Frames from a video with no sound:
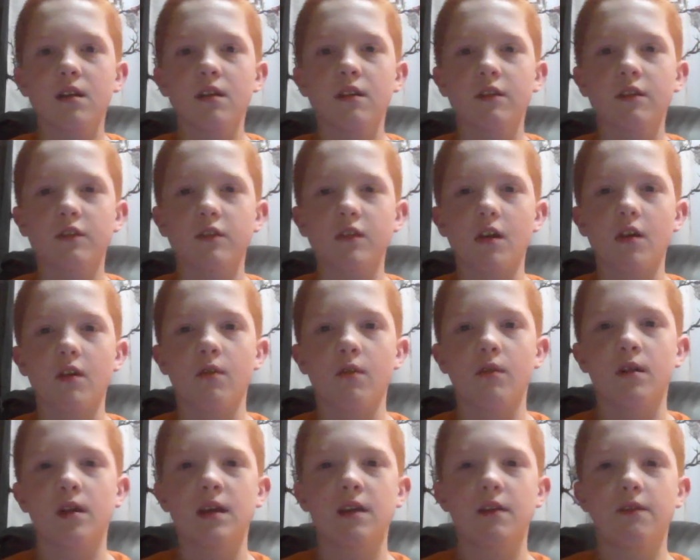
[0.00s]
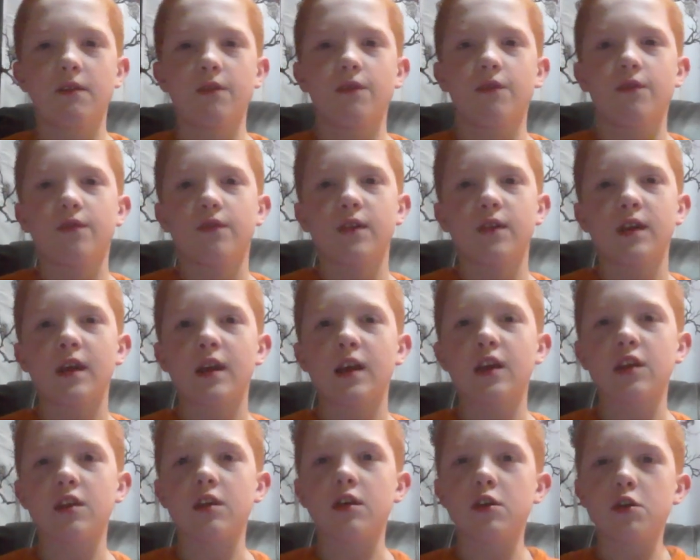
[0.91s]
So if
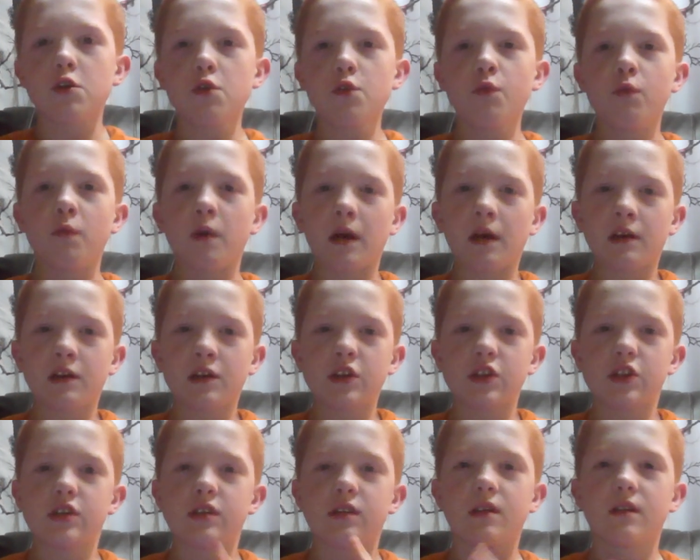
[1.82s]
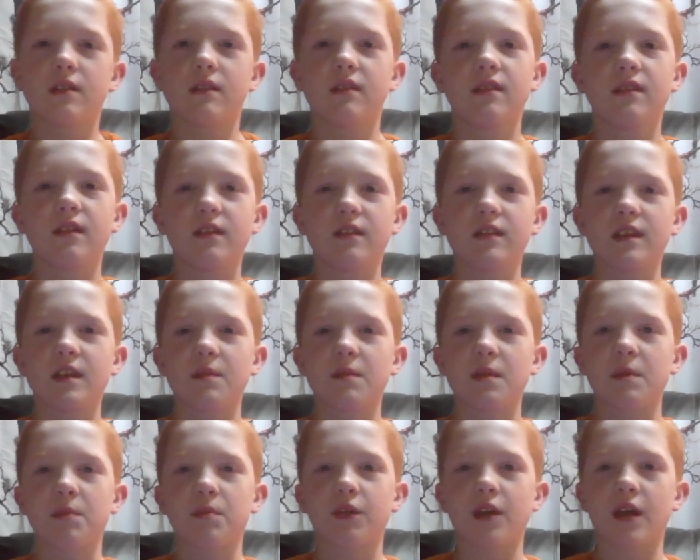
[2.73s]
you wish to see
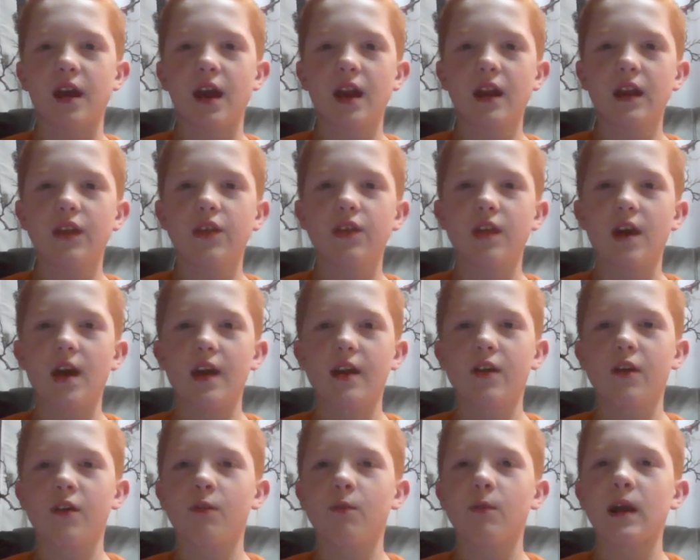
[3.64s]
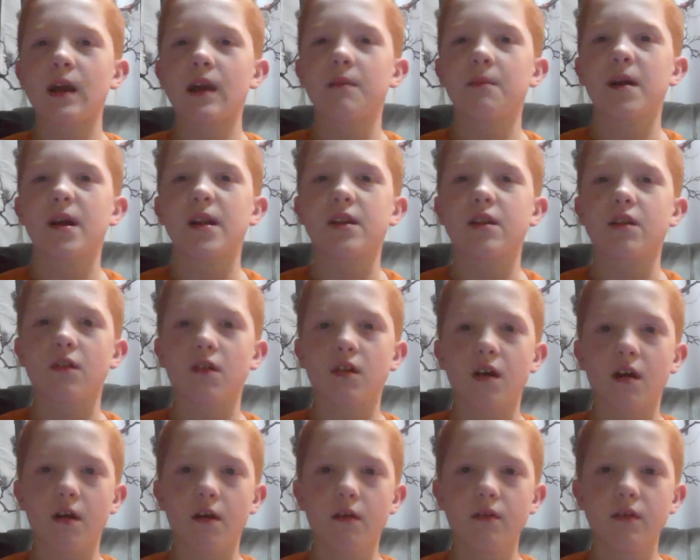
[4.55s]
me play anything or recommend your
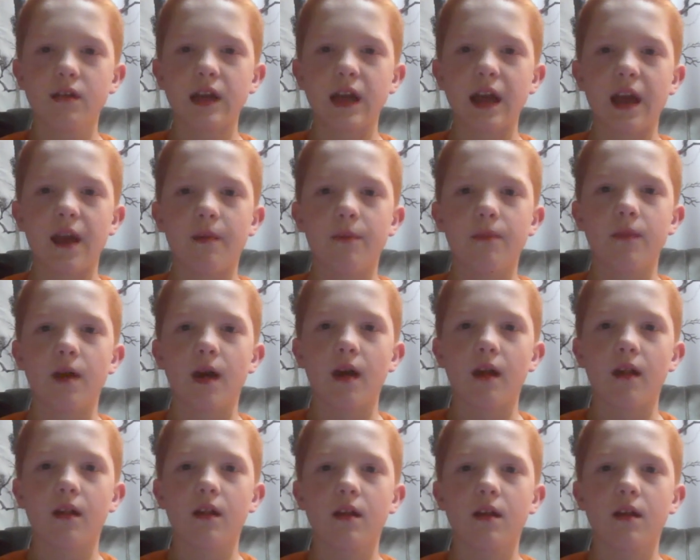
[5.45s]
own game that